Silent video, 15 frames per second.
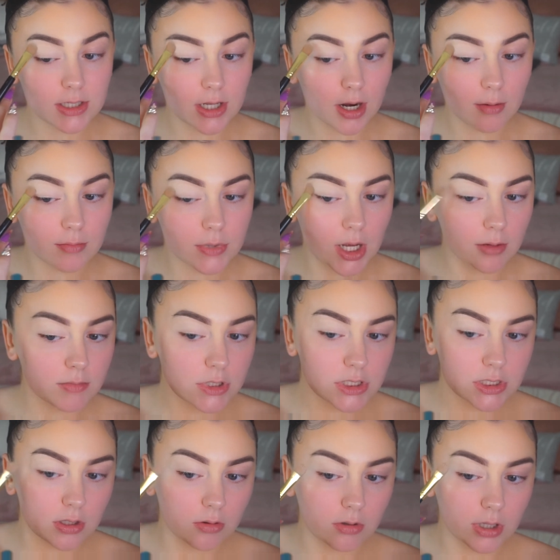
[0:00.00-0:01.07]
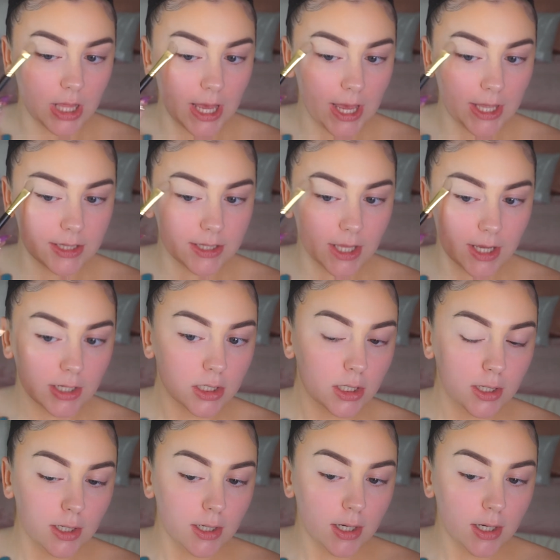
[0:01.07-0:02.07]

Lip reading: and I'm just so glad that